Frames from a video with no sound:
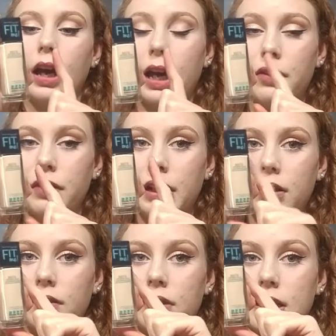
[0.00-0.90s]
I ran
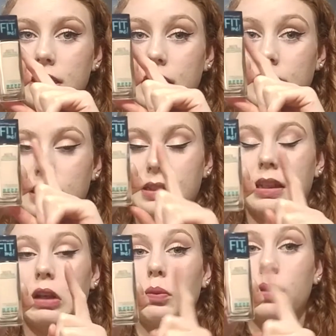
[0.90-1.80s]
out of this, and this is
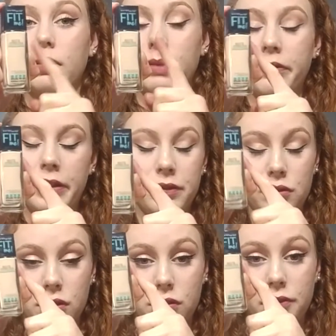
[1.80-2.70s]
like one of my favorite
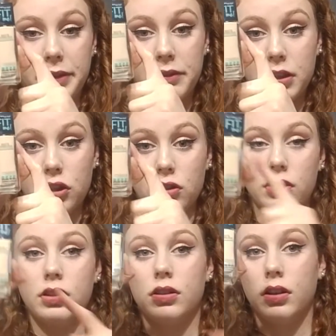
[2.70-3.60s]
drugstore
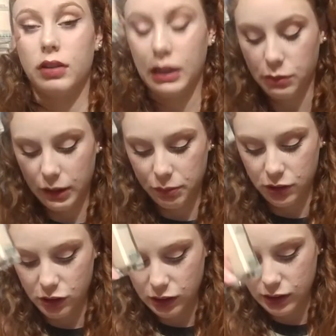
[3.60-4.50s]
foundations, so that's why I
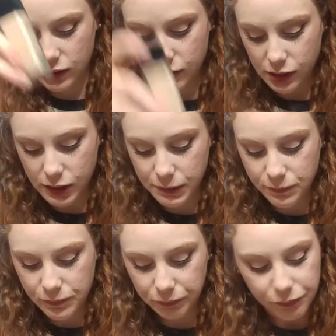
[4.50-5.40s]
purchased
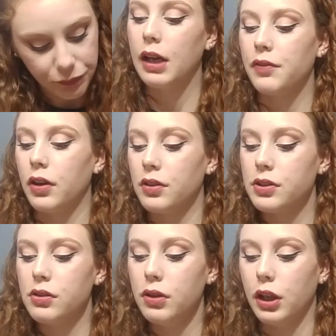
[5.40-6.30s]
this. I've
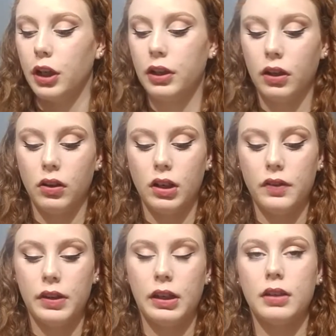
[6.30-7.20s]
also heard a lot
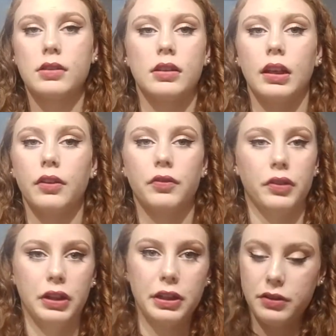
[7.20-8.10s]
of things like
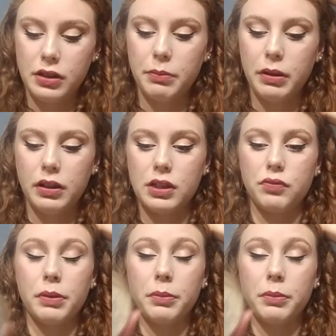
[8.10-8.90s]
for years about this